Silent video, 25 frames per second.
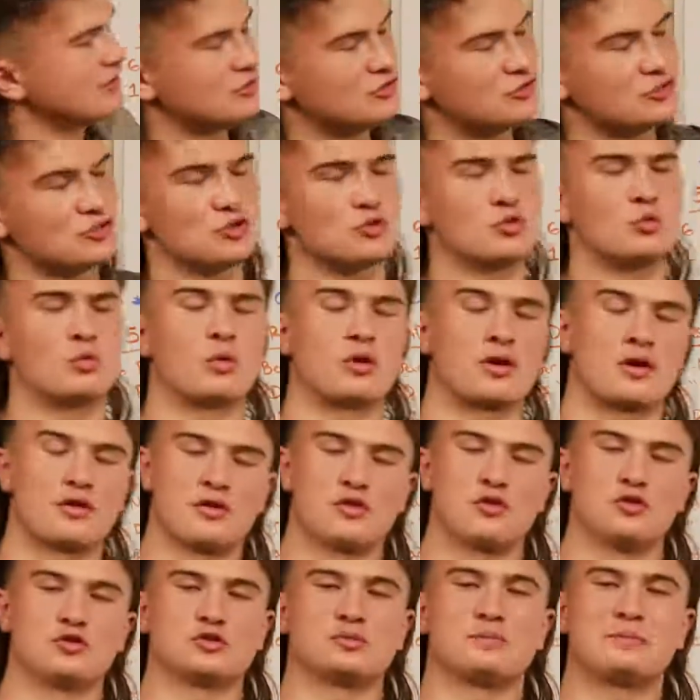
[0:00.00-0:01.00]
to do one of
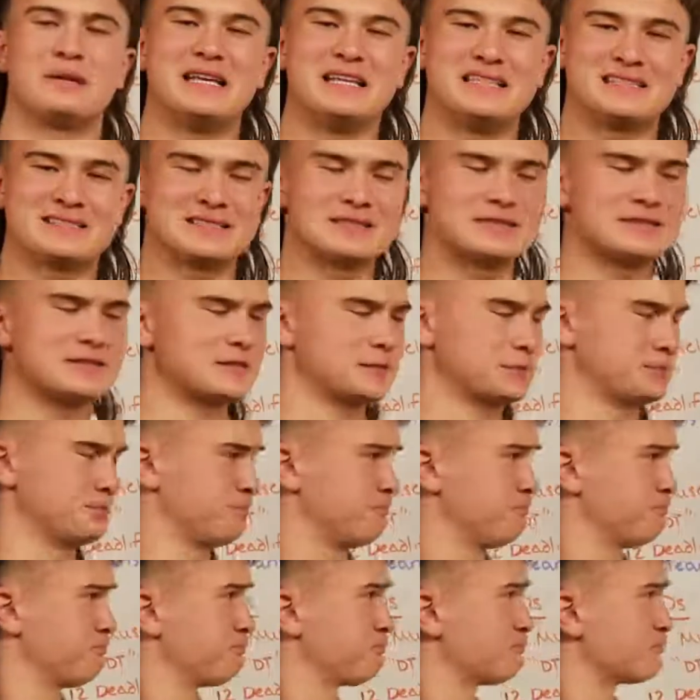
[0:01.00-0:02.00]
those
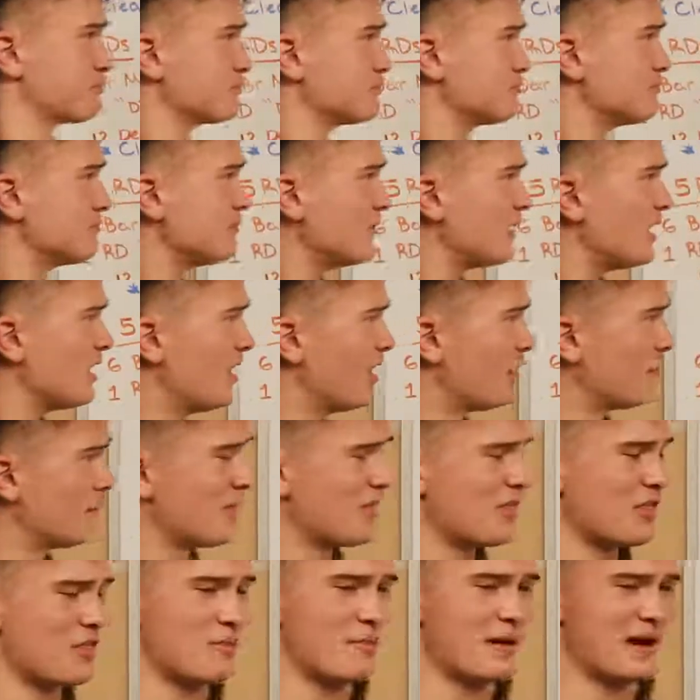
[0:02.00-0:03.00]
pieces. And
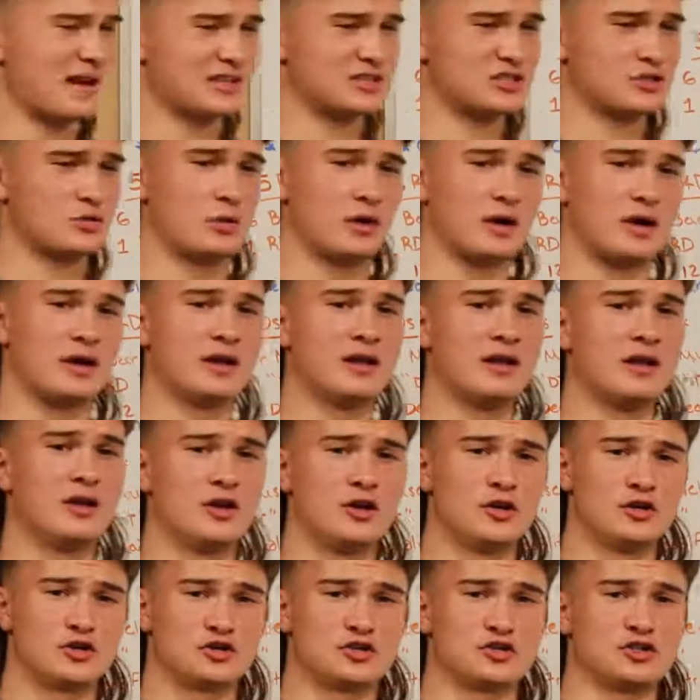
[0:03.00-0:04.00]
then the back squat
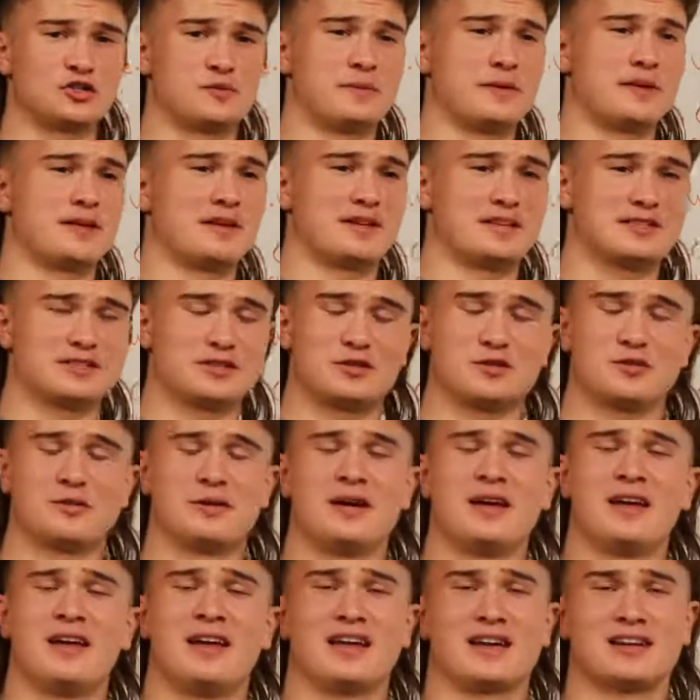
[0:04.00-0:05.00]
should just be a nice
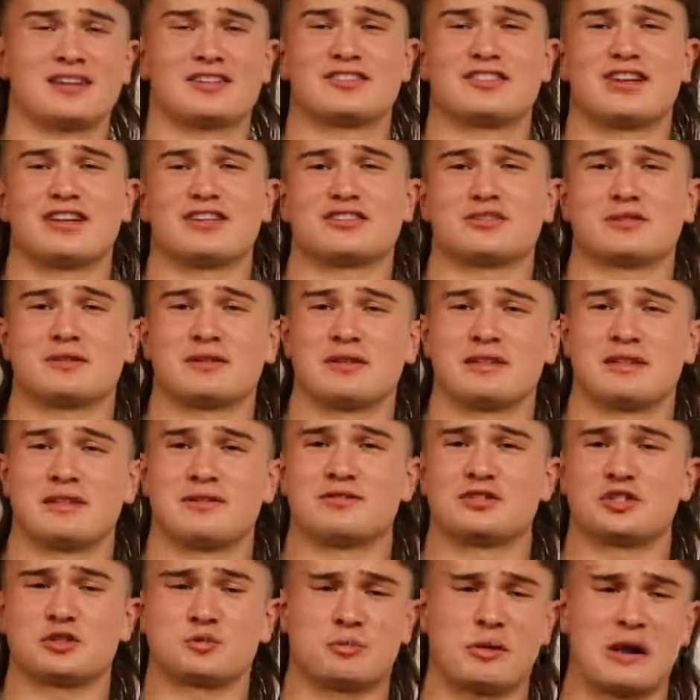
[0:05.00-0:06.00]
little accessory
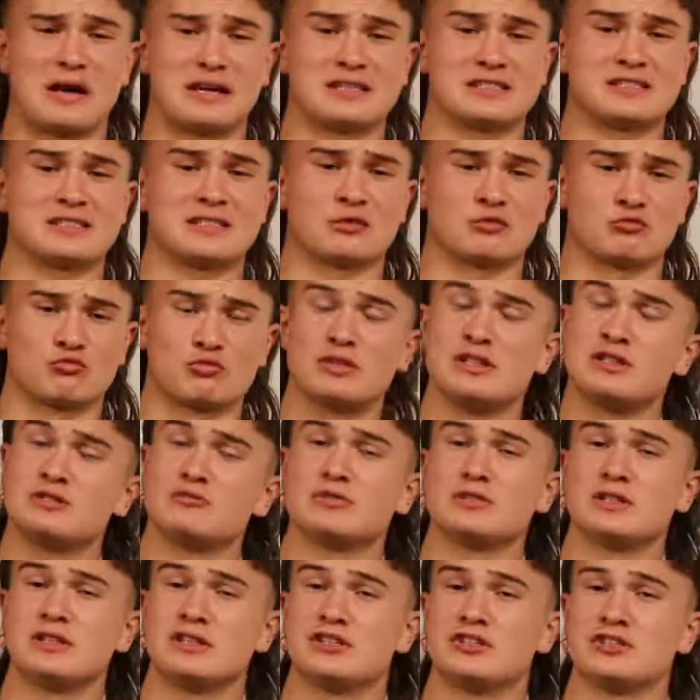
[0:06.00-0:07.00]
lift, just practicing really,
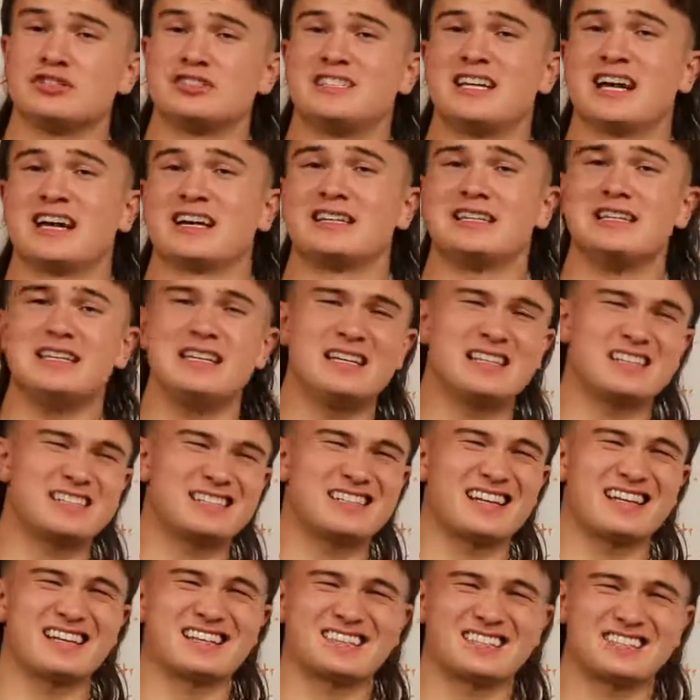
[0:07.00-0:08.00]
really good technique,
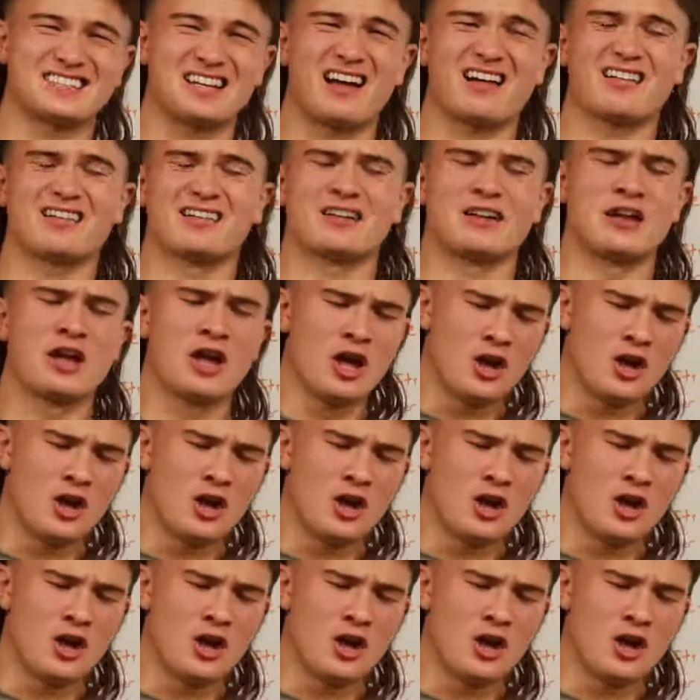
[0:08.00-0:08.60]
staying solid,